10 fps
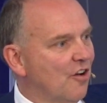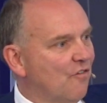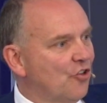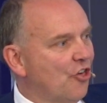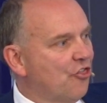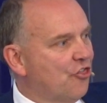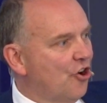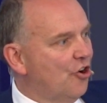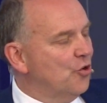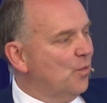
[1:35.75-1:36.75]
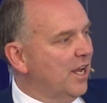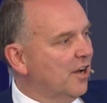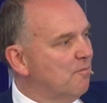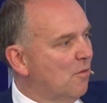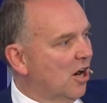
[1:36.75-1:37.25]
for the third week
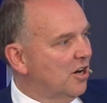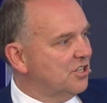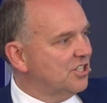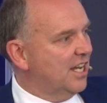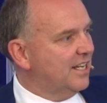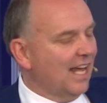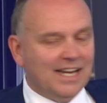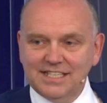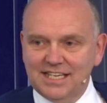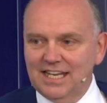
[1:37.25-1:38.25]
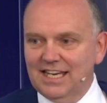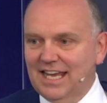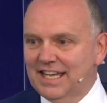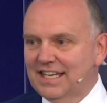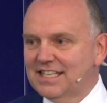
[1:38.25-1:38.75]
of March,
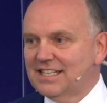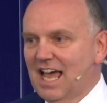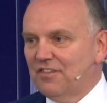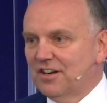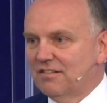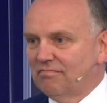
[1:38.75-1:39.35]
1987.